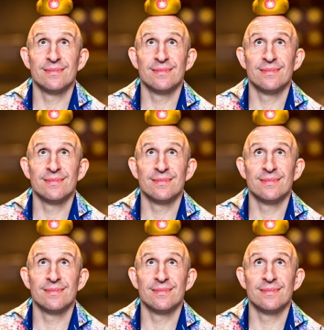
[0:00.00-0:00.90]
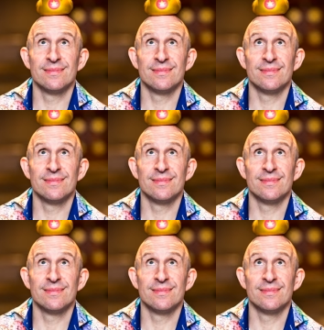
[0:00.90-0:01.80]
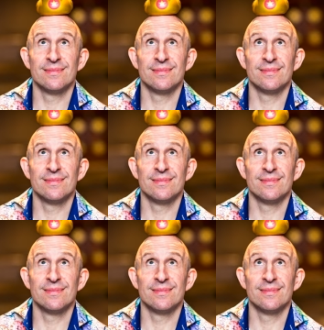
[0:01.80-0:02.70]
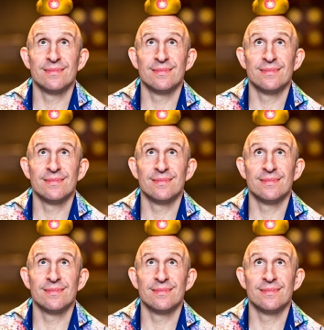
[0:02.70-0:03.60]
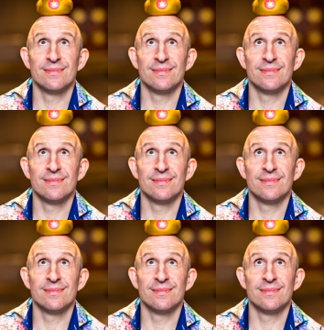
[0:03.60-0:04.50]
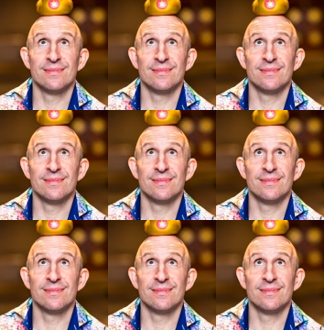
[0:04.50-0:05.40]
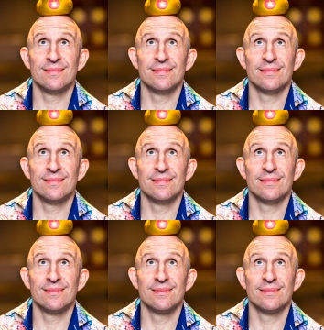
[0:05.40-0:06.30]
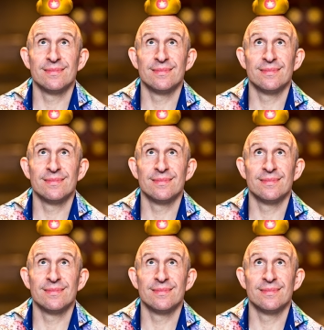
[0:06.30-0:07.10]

[no speech]